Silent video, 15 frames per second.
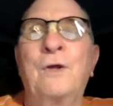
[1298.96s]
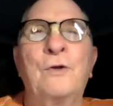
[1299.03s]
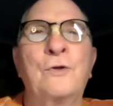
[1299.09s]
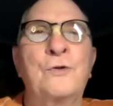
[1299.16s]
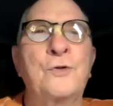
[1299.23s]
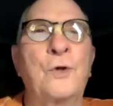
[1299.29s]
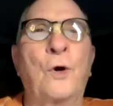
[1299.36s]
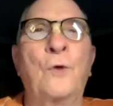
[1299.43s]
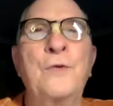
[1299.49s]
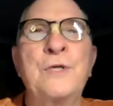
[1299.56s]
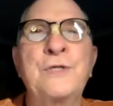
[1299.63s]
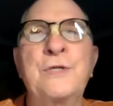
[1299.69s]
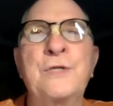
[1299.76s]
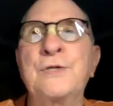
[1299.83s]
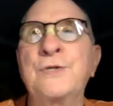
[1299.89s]
So
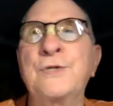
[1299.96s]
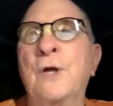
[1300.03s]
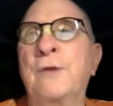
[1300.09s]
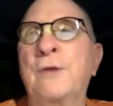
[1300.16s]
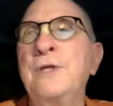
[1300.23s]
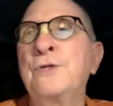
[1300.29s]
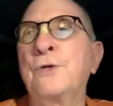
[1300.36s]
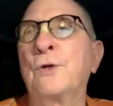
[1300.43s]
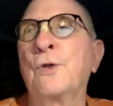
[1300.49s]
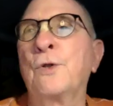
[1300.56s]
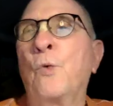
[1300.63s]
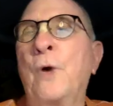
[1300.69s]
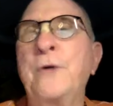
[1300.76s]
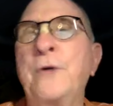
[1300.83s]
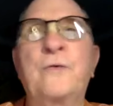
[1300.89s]
these are the
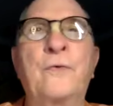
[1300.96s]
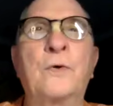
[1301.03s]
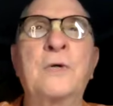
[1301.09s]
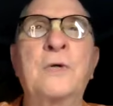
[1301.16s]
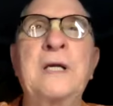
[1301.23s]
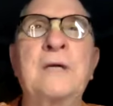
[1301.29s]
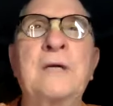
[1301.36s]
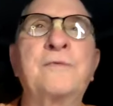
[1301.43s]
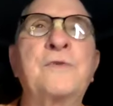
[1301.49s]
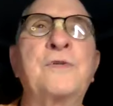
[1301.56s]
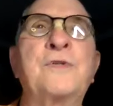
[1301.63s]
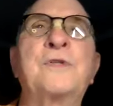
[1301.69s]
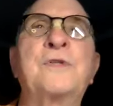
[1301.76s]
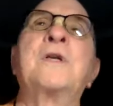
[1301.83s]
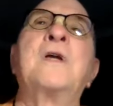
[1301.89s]
wonderful
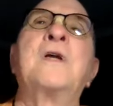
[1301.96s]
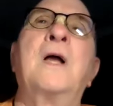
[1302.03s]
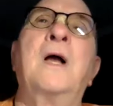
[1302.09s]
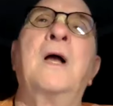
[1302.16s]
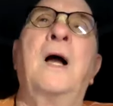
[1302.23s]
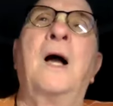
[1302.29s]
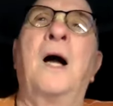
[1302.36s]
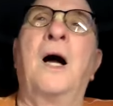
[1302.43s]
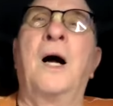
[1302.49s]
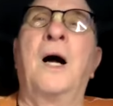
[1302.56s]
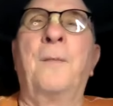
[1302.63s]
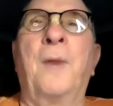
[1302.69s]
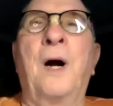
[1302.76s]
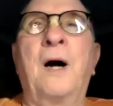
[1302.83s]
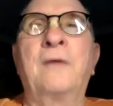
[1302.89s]
gifts
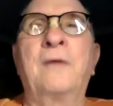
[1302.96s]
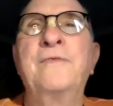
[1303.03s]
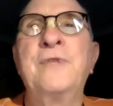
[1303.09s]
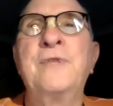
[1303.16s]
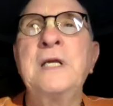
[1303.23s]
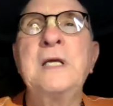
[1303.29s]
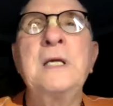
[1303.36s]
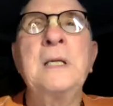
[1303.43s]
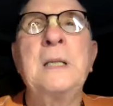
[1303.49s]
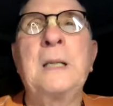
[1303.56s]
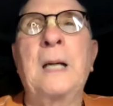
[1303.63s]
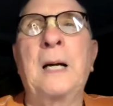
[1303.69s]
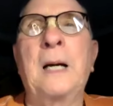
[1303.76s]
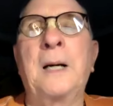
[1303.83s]
of the